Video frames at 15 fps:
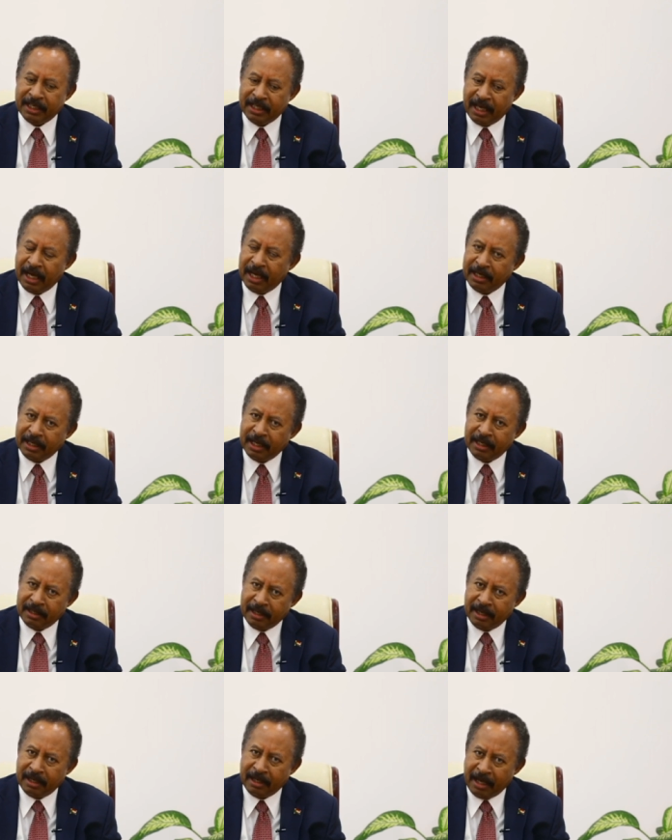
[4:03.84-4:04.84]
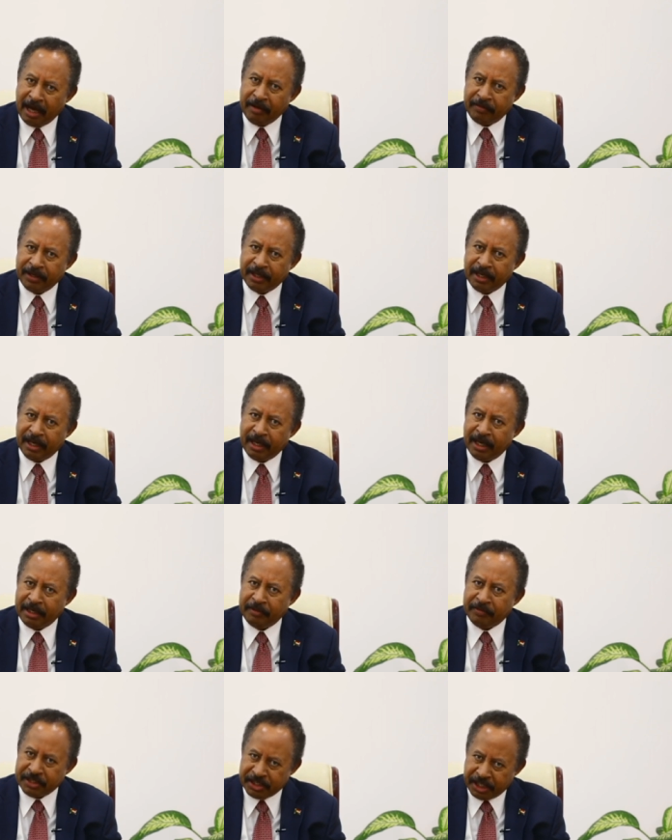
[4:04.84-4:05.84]
and having an
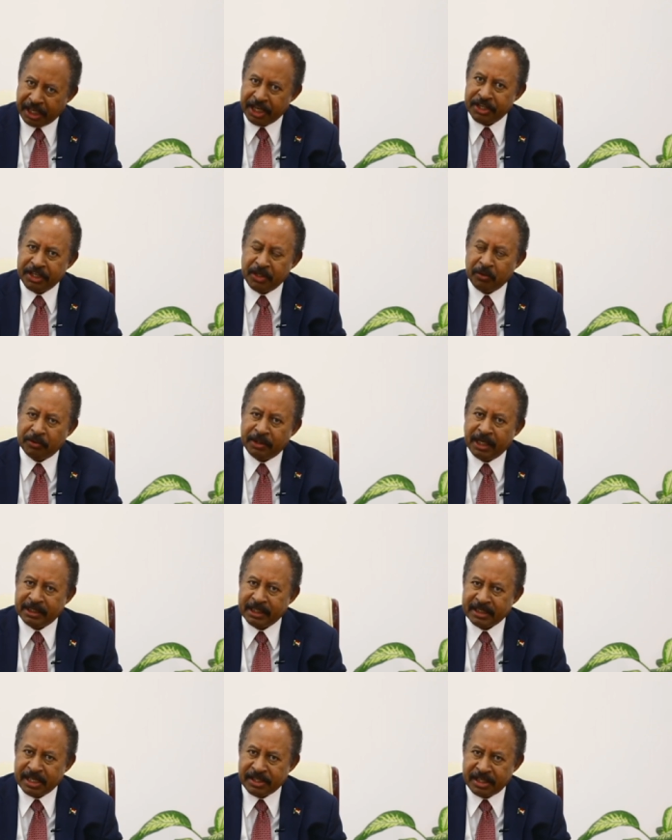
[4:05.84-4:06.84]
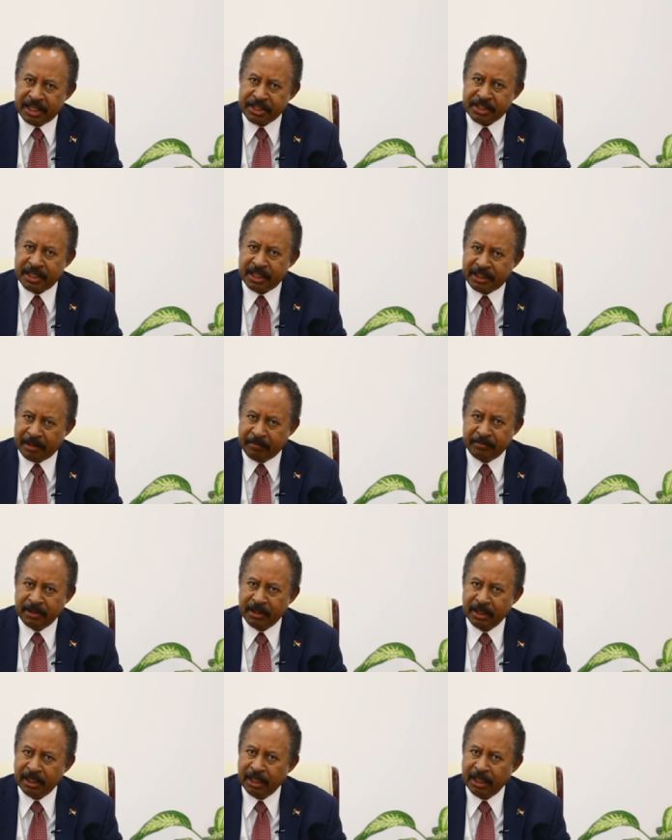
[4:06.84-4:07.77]
investigation on that assassination attempt.